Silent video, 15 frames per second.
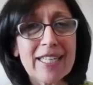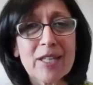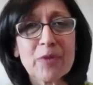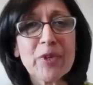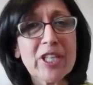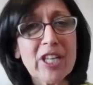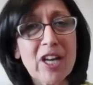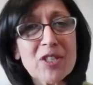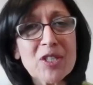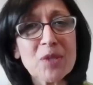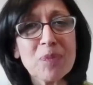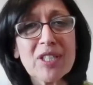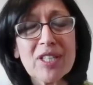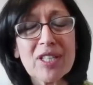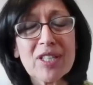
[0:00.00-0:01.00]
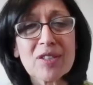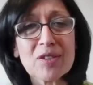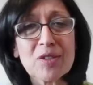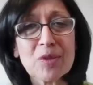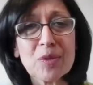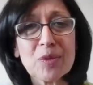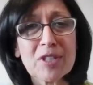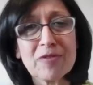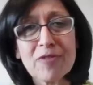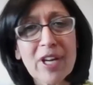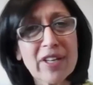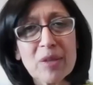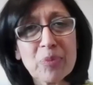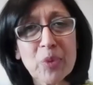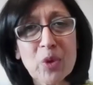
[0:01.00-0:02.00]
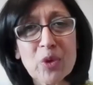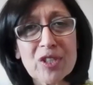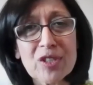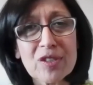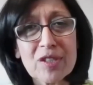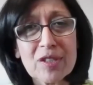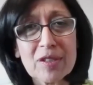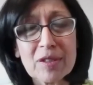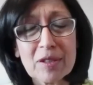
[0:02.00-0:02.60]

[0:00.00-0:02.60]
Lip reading: We are speaking to a very important